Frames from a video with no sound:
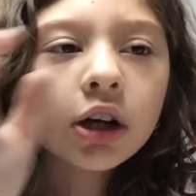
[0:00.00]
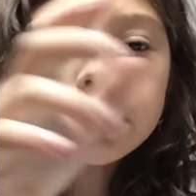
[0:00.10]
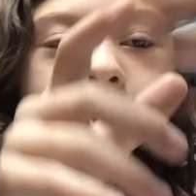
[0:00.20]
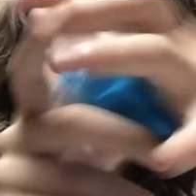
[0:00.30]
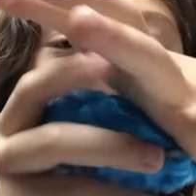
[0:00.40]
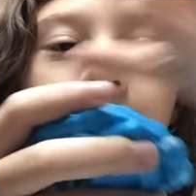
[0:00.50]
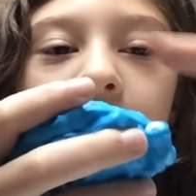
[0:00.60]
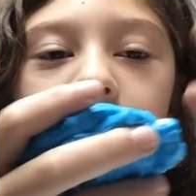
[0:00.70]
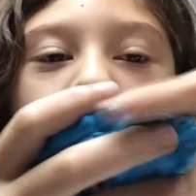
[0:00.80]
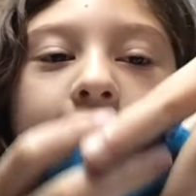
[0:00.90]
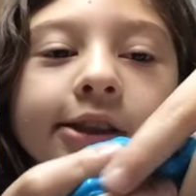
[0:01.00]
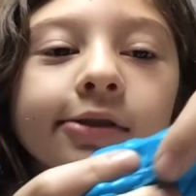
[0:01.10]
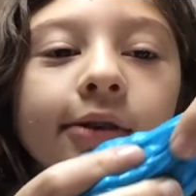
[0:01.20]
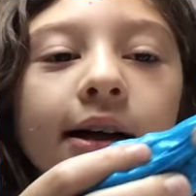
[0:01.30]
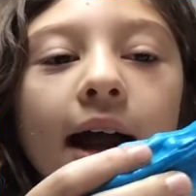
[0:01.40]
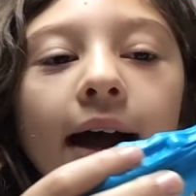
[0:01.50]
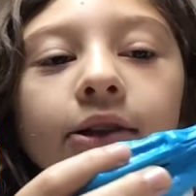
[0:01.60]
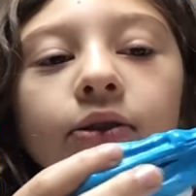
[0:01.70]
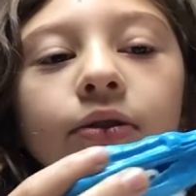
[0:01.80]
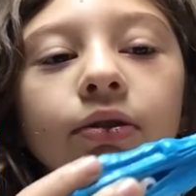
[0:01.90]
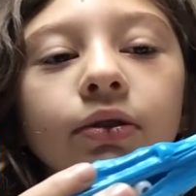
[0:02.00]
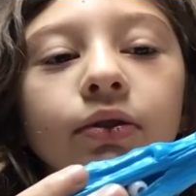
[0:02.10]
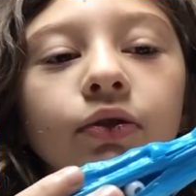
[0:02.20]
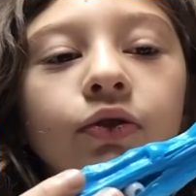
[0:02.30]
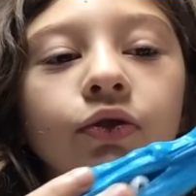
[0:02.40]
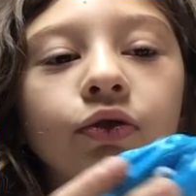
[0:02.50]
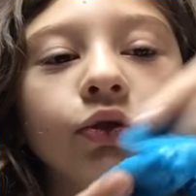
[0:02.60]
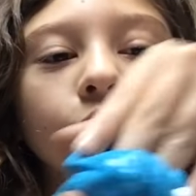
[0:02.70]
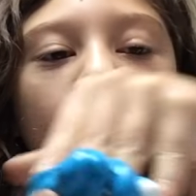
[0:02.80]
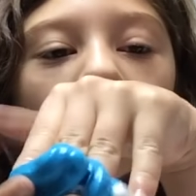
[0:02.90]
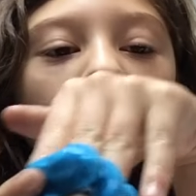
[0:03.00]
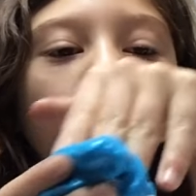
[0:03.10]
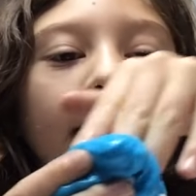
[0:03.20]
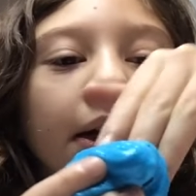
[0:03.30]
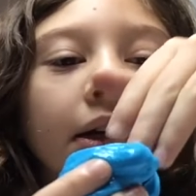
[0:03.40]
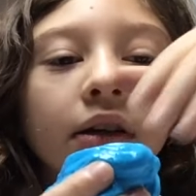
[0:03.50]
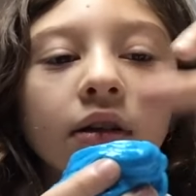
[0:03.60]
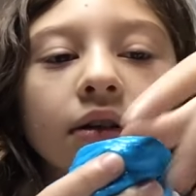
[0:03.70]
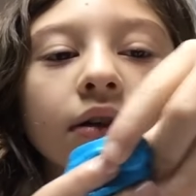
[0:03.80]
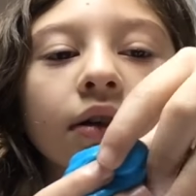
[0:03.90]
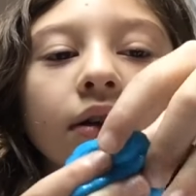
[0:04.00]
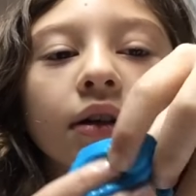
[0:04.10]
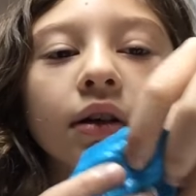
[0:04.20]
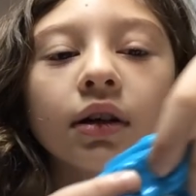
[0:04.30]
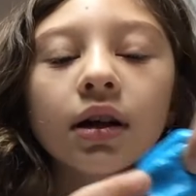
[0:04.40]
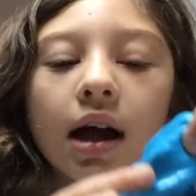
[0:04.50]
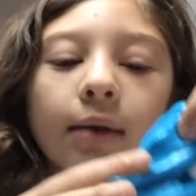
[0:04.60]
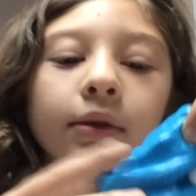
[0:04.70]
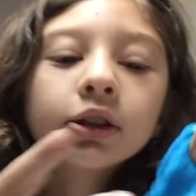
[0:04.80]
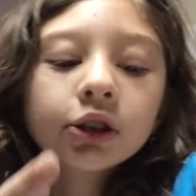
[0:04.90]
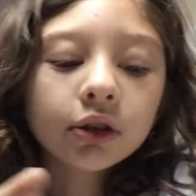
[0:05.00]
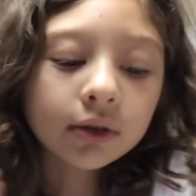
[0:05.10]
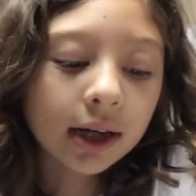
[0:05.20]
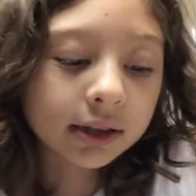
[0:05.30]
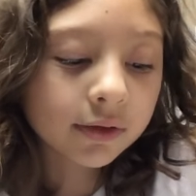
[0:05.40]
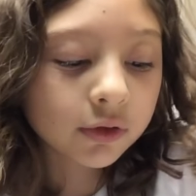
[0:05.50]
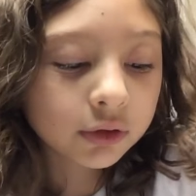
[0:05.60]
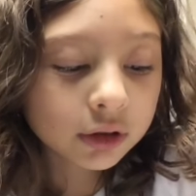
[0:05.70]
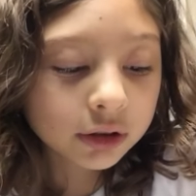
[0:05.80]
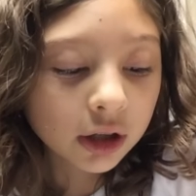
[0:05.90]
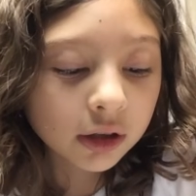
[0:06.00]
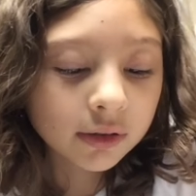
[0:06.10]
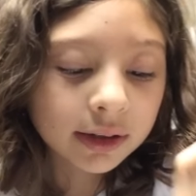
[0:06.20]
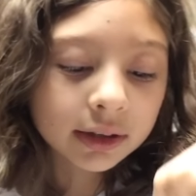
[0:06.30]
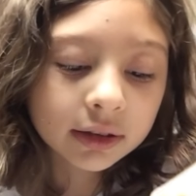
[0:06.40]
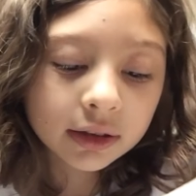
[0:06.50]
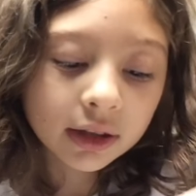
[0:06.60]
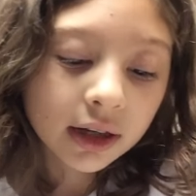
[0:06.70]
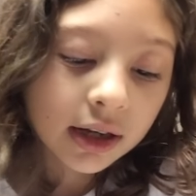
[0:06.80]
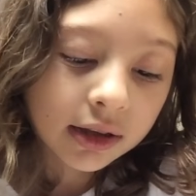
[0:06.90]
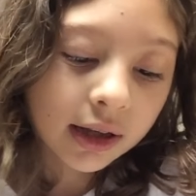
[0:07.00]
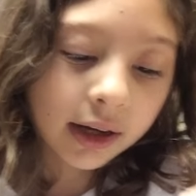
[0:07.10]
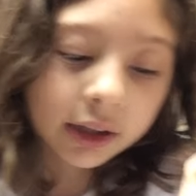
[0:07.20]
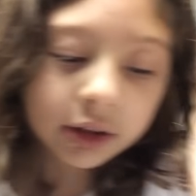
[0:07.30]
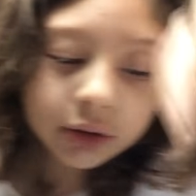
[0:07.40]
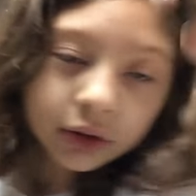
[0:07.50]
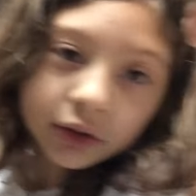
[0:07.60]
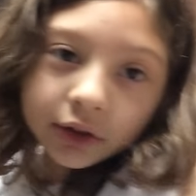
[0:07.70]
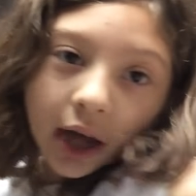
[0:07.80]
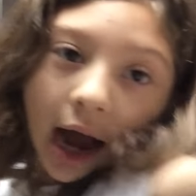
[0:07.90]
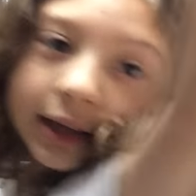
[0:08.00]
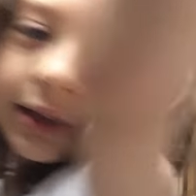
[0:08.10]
not use paint for this one. I used food coloring. I'm gonna show you guys the food coloring that I use. Maybe